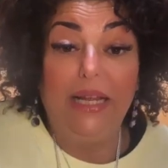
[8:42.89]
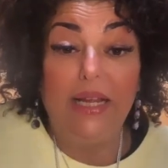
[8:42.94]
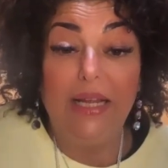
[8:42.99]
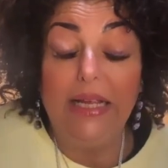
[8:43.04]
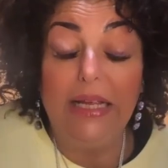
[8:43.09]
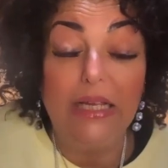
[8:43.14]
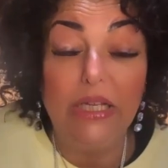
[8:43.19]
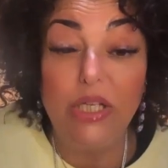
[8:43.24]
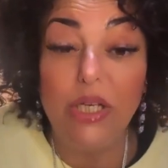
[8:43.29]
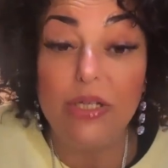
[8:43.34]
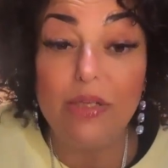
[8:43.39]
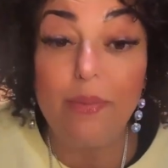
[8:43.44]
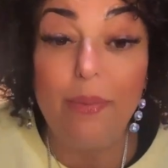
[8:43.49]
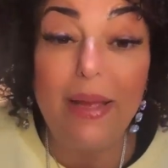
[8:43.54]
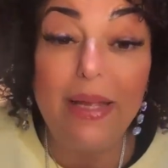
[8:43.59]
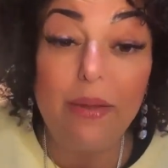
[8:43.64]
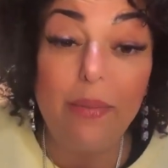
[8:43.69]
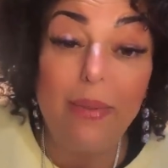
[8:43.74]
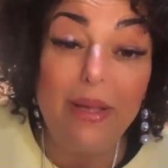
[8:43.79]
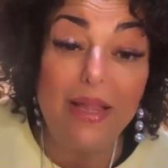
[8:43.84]
He just
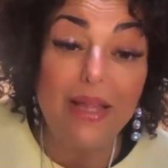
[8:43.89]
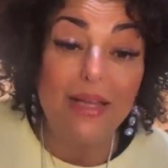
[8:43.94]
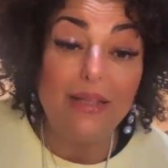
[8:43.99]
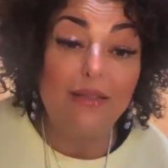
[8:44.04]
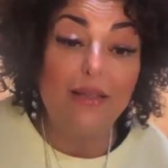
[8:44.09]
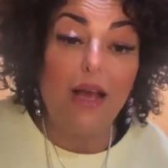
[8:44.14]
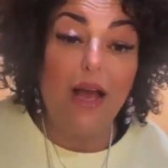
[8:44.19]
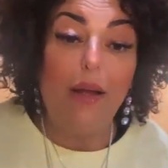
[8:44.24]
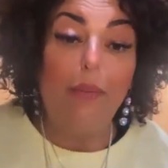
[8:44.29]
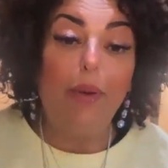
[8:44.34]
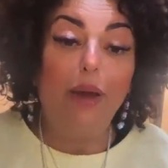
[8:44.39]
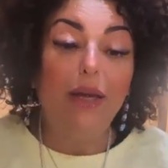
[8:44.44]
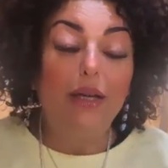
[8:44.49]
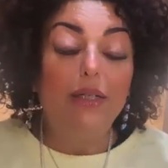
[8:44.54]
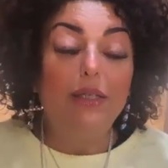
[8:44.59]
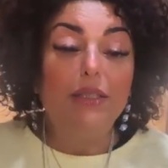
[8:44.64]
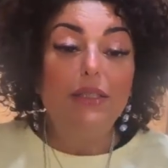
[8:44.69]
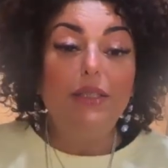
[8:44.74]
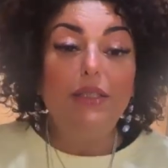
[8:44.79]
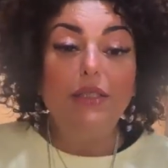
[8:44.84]
met me that time.
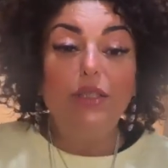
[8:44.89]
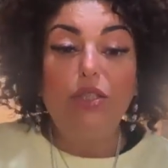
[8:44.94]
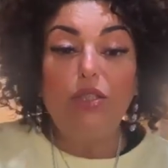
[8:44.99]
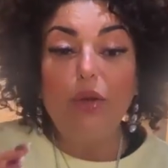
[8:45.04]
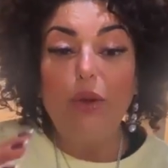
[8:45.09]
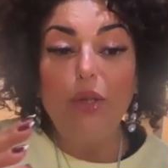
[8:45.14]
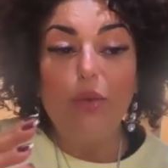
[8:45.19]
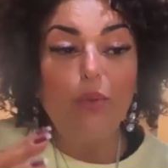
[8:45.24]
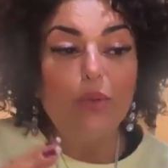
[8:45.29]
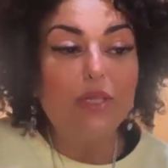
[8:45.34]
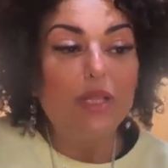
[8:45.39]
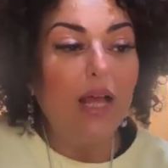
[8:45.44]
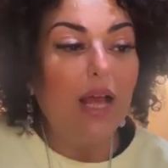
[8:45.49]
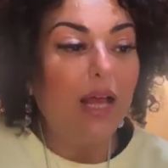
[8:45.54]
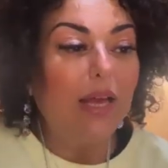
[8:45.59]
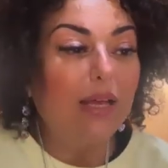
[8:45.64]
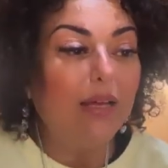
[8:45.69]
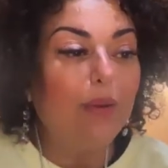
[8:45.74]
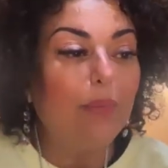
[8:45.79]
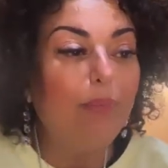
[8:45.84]
So it was
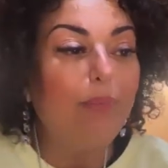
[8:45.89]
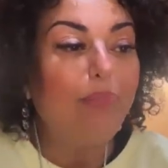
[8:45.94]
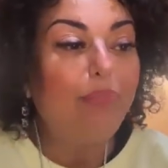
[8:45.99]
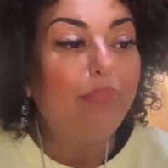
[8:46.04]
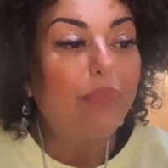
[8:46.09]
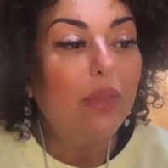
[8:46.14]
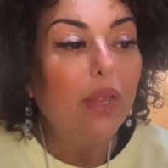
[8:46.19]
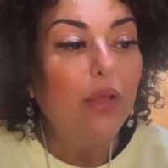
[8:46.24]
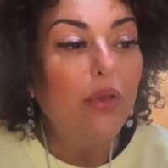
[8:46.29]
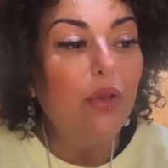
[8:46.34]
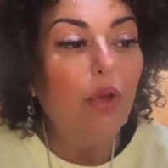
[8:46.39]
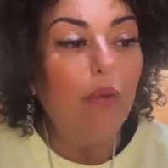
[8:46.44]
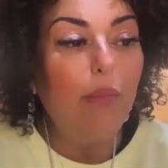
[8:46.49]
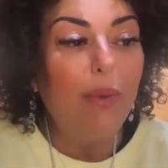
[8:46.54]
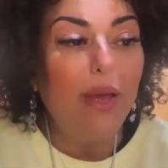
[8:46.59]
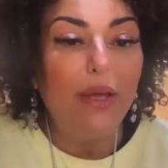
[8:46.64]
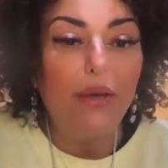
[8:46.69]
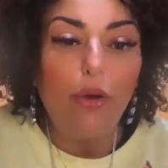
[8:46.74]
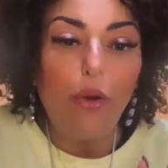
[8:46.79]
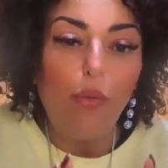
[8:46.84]
like, no
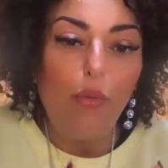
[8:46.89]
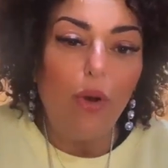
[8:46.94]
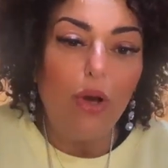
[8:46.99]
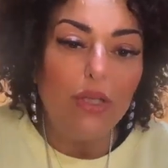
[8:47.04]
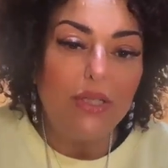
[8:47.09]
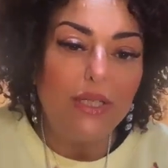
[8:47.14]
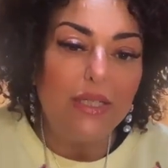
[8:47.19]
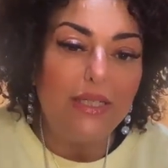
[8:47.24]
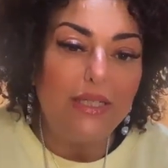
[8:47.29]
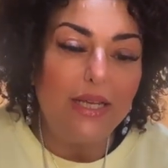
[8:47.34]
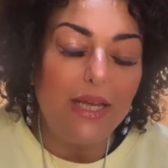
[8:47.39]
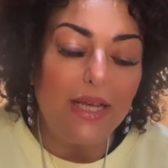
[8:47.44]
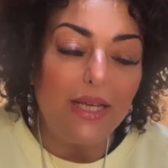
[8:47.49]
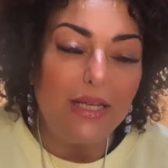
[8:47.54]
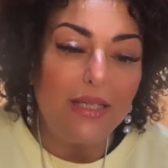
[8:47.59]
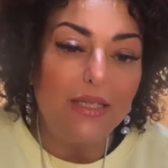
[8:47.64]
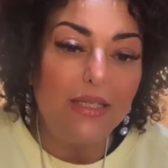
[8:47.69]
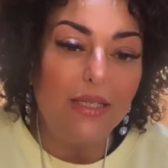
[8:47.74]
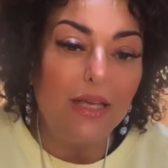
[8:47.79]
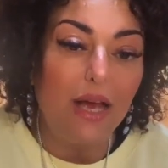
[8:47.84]
matter what it
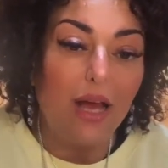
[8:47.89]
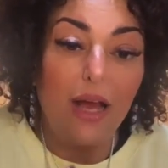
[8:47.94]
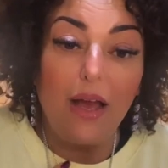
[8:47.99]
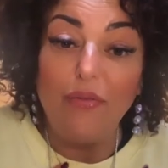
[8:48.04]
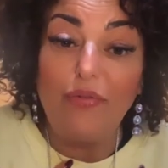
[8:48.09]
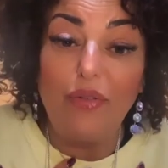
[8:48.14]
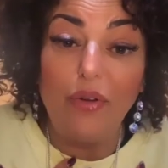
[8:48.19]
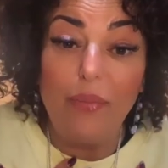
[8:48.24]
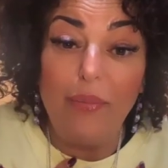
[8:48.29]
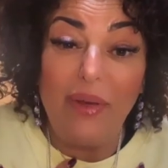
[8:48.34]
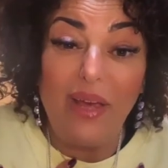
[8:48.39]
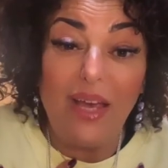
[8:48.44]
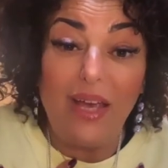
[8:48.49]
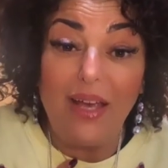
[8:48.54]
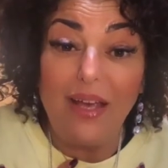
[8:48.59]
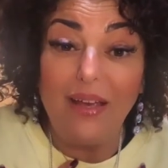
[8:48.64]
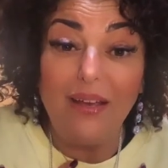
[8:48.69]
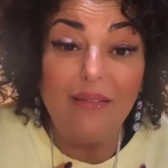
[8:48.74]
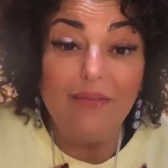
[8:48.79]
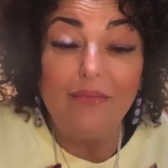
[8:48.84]
is, for
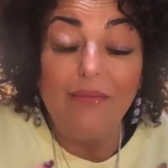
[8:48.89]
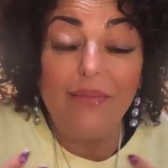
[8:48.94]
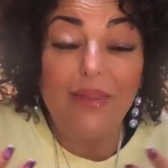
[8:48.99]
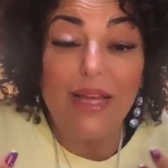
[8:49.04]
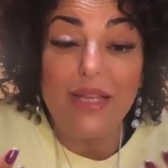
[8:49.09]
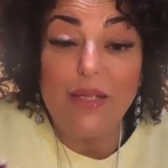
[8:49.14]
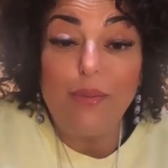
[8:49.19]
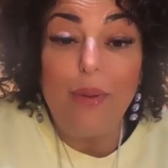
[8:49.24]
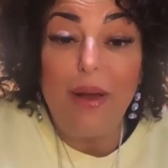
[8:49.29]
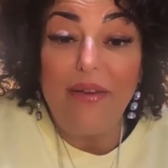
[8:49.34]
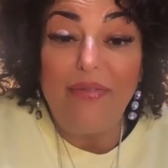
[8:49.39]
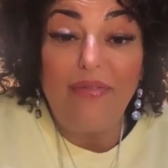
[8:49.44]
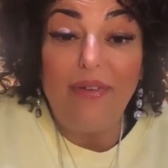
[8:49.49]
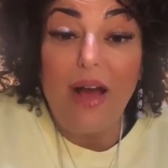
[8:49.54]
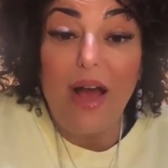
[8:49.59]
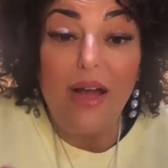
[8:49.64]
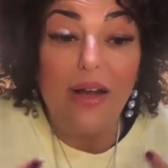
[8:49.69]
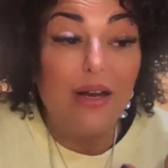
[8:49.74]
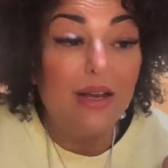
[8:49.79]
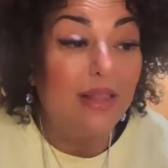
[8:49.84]
me, that's my
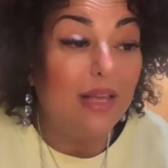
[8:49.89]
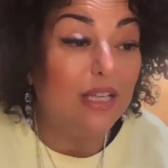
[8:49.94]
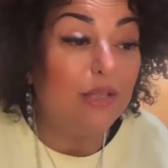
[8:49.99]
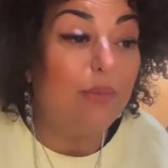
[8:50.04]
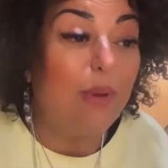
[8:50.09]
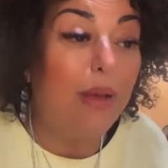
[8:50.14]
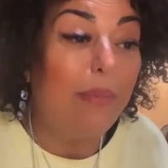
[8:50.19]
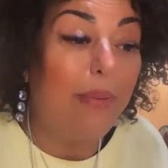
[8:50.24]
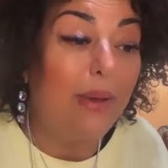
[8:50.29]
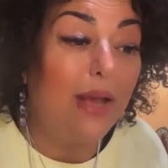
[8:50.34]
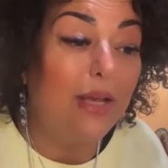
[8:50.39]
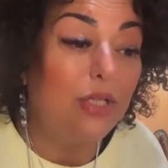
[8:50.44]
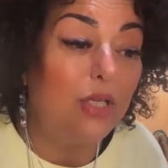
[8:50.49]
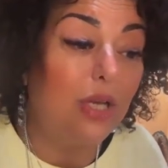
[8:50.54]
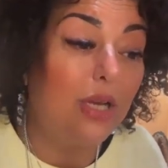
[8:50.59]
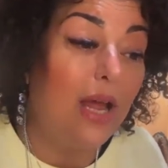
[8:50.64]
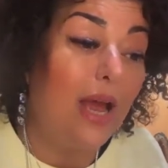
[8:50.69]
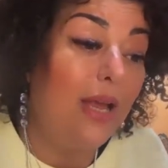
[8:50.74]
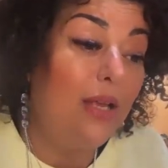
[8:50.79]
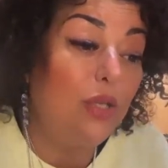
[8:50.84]
fire, that's my
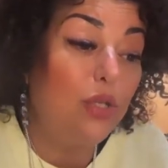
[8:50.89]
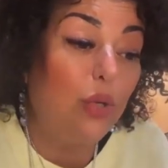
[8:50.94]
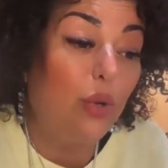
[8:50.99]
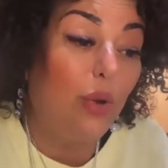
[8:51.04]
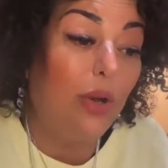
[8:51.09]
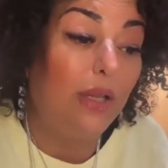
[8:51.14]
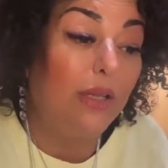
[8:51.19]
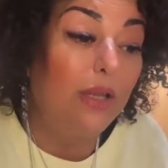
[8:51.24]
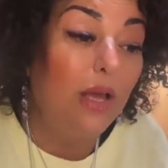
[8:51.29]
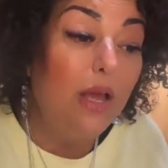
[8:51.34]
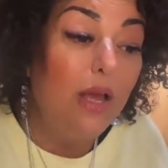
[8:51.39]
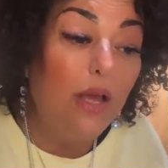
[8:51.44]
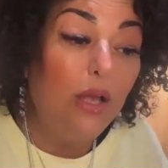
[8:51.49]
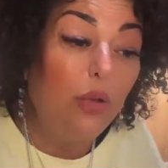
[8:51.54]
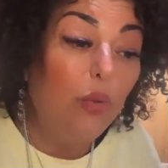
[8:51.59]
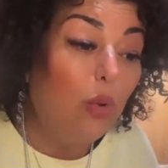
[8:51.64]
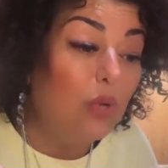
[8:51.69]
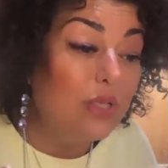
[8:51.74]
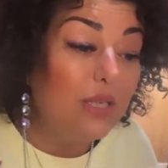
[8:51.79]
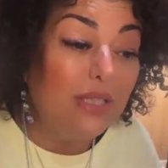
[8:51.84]
passion. I enjoy it.
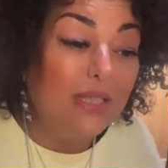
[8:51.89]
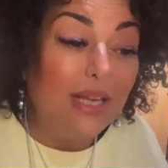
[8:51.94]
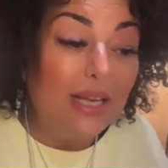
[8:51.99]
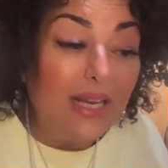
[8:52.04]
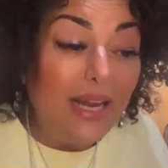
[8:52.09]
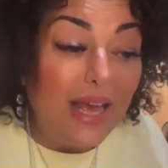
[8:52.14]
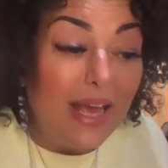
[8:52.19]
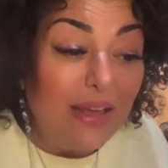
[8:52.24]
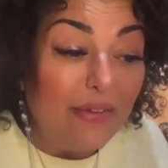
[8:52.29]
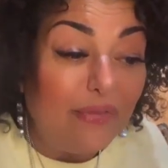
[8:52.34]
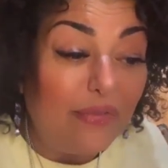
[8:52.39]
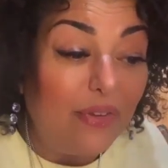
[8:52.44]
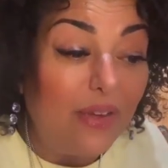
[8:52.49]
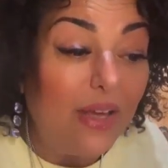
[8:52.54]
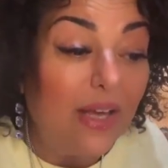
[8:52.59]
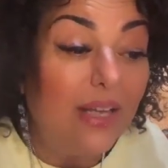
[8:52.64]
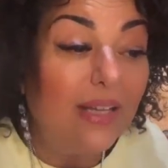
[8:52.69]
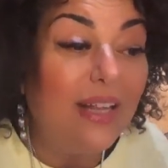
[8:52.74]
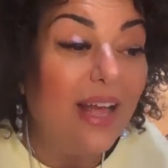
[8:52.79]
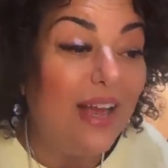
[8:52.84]
It wasn't any
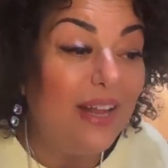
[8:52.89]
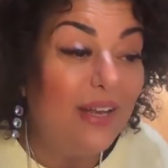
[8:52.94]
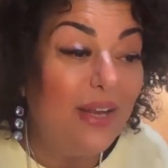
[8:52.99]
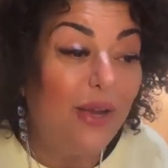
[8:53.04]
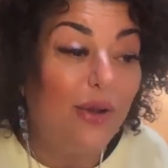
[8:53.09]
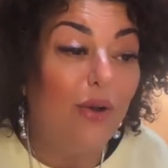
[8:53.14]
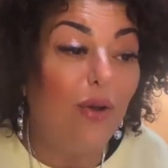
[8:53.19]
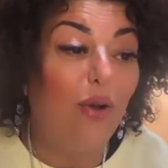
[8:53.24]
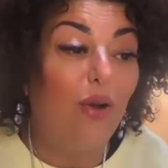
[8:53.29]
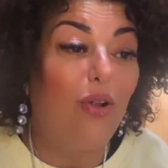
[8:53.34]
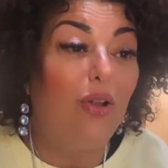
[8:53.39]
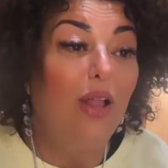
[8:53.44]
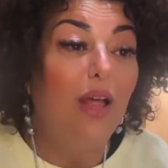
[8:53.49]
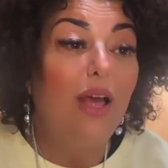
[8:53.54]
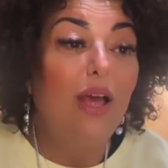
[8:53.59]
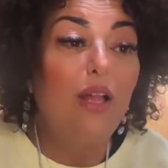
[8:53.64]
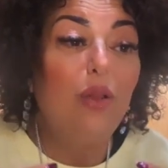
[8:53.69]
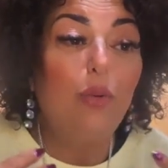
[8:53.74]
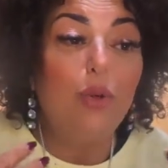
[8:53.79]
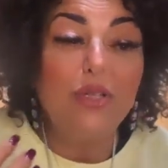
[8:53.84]
effort, Nicole.
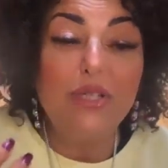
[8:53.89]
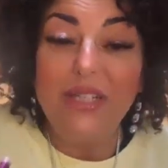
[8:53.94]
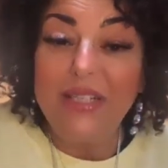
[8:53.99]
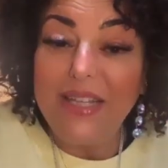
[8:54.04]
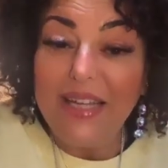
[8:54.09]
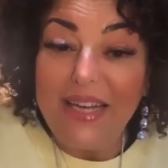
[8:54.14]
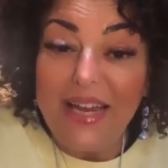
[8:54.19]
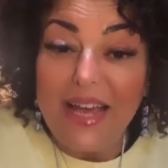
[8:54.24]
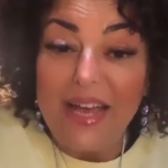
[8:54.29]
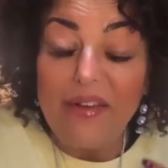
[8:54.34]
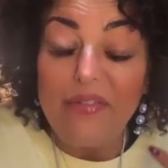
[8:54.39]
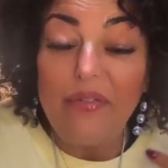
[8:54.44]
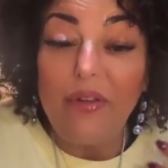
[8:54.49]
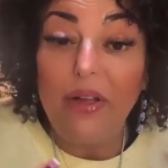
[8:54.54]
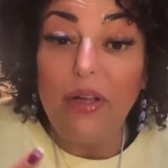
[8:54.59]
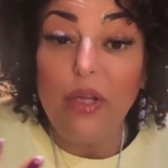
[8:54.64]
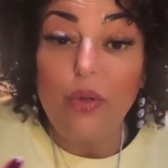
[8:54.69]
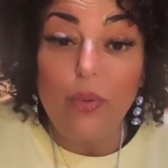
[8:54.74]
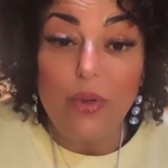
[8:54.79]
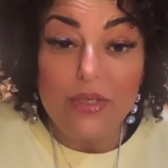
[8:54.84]
It wasn't any
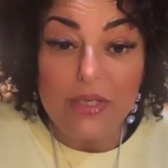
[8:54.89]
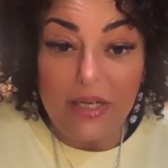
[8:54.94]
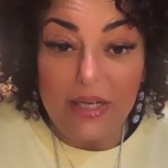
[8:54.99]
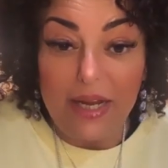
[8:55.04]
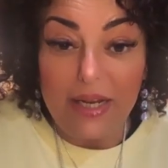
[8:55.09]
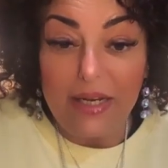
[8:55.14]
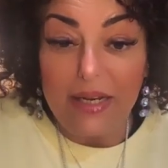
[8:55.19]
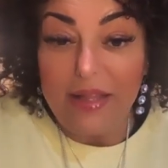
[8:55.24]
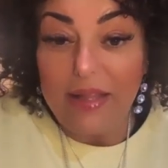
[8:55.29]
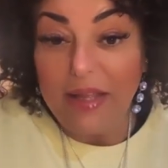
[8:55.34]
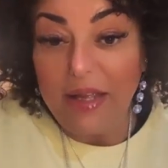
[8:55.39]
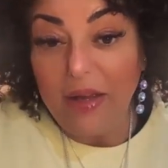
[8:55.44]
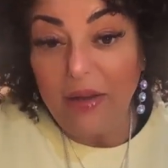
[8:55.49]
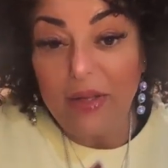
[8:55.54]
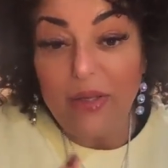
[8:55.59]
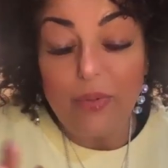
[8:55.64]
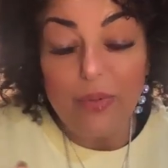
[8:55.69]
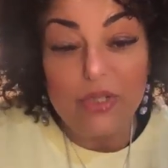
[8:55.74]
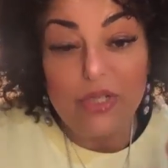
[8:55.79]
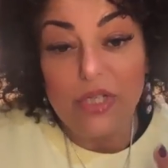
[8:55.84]
effort, it wasn't anything.
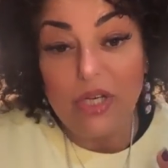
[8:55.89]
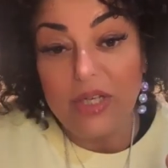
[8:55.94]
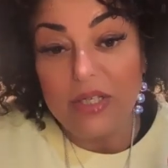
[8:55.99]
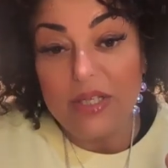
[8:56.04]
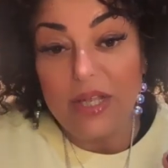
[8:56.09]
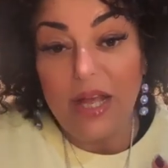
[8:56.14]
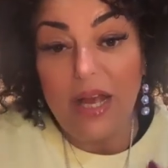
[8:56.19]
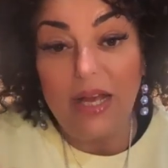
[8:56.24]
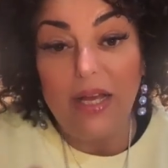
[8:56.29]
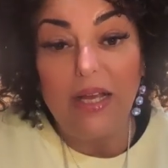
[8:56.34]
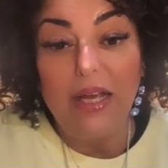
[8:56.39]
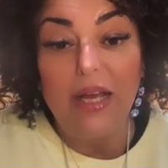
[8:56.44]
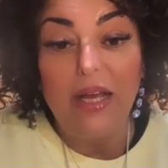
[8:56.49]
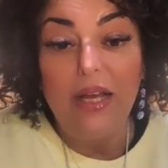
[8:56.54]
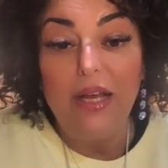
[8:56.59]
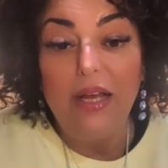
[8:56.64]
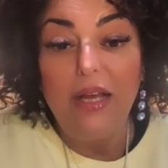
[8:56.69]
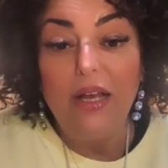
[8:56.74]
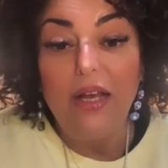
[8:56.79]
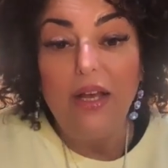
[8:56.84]
It was just like,
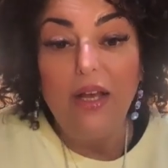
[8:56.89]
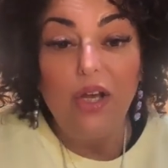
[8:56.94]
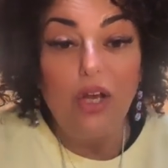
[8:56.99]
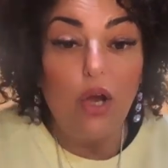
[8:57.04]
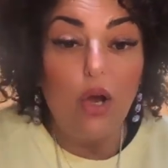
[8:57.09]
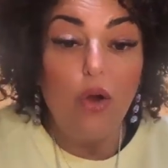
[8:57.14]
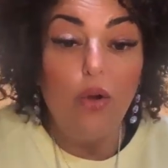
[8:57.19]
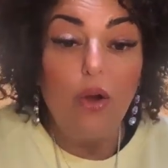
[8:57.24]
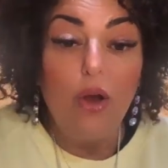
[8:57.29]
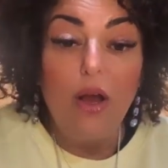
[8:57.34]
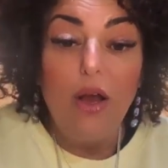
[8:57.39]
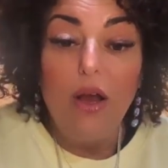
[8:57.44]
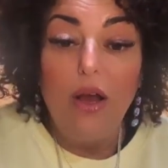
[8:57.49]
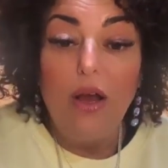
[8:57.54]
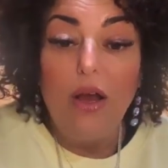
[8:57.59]
go.